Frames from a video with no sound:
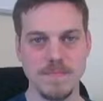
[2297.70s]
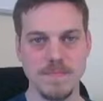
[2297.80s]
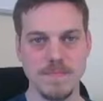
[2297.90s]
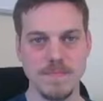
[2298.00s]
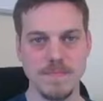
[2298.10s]

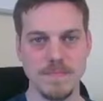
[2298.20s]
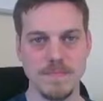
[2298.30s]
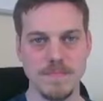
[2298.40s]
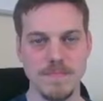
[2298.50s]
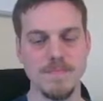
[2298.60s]

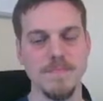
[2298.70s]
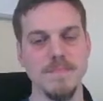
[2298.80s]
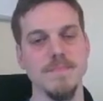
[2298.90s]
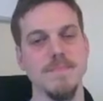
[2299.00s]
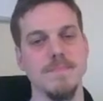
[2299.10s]

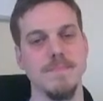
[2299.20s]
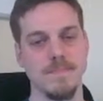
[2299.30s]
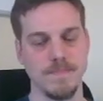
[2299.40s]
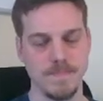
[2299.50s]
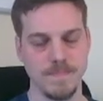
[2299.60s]

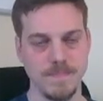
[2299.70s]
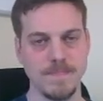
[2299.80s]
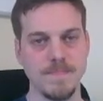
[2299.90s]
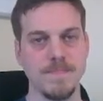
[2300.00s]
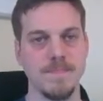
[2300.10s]

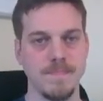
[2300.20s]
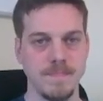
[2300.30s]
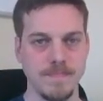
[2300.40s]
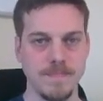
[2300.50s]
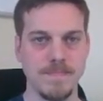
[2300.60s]

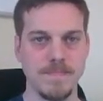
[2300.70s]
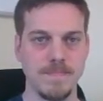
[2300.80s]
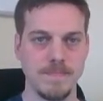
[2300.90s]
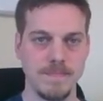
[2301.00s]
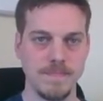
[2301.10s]

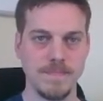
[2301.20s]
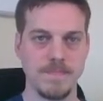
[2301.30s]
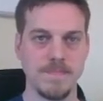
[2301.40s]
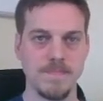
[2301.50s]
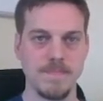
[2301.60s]

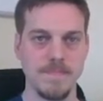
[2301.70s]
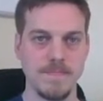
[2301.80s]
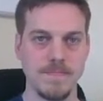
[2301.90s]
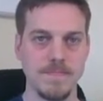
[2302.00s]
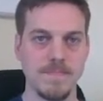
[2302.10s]

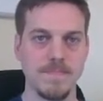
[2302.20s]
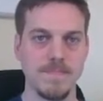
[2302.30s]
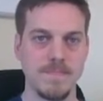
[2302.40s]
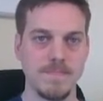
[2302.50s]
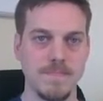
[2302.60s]

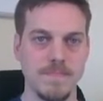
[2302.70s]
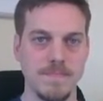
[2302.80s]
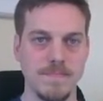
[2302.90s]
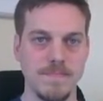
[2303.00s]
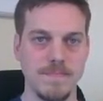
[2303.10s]

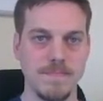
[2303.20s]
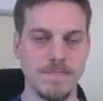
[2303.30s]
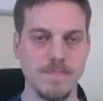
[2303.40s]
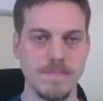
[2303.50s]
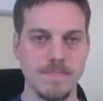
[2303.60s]

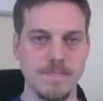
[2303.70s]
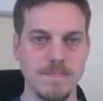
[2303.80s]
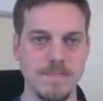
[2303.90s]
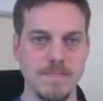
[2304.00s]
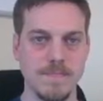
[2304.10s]

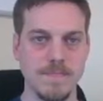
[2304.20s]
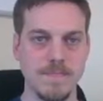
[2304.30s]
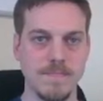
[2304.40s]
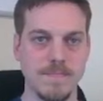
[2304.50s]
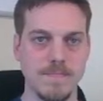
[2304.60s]

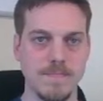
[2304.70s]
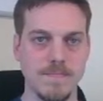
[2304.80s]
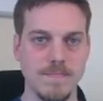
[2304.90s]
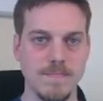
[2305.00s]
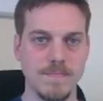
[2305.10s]

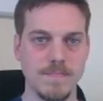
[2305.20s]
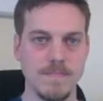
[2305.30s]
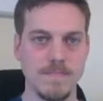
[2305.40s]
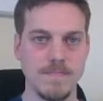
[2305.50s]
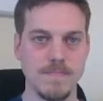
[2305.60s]
(silent)